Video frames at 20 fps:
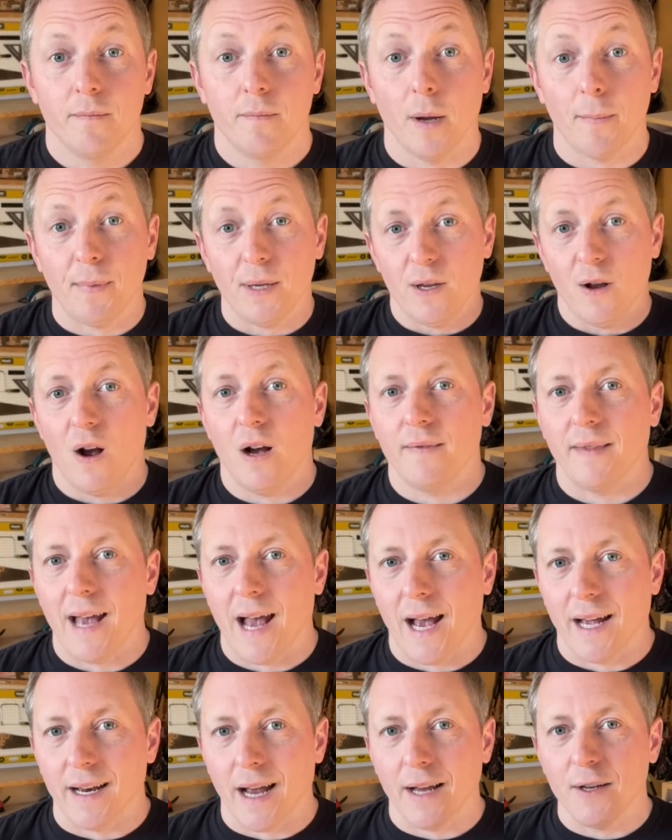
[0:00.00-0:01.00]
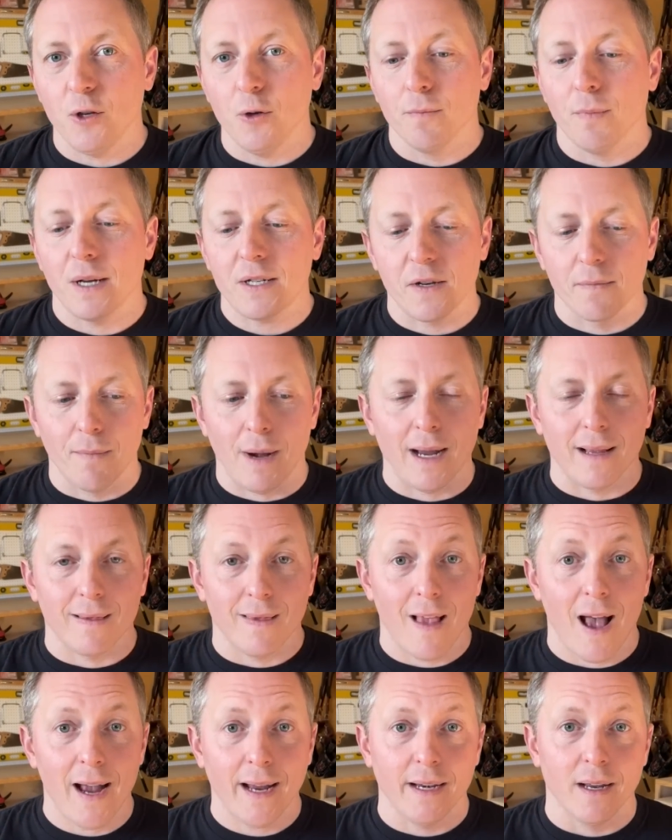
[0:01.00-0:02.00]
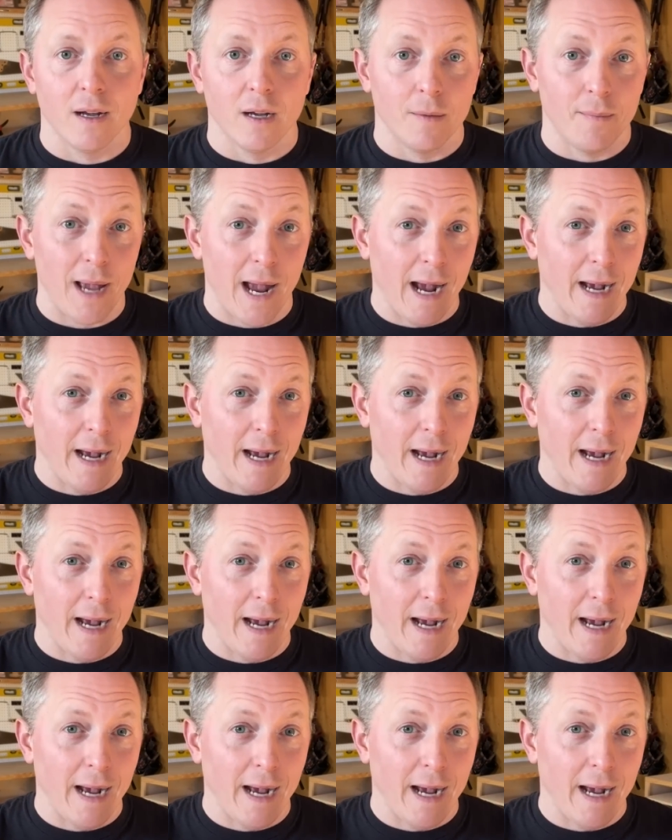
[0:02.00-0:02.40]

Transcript: But beyond that, I do much of my lineup